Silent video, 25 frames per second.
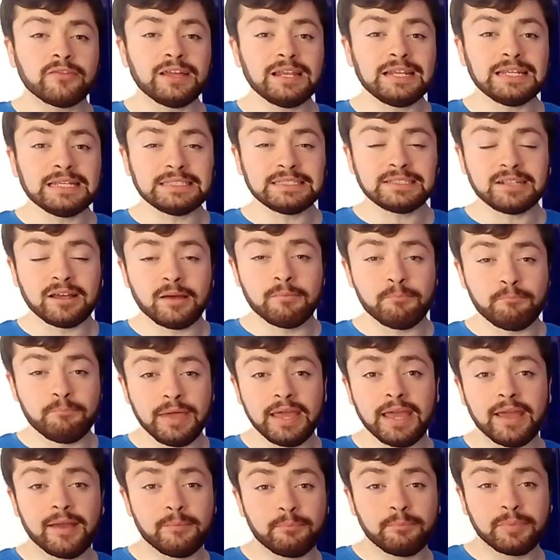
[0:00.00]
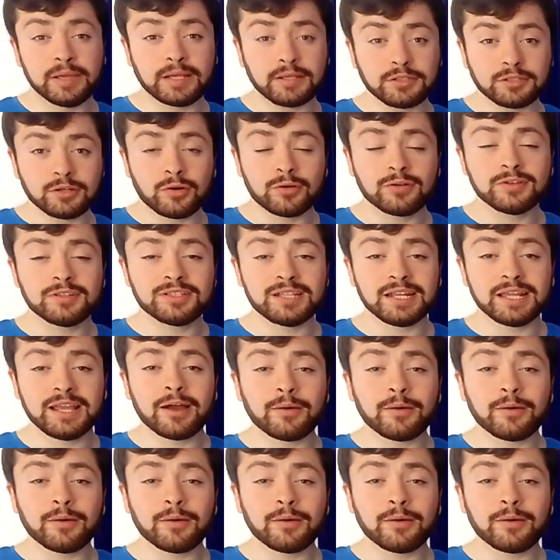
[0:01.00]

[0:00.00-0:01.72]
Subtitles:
at least a bit, because honestly,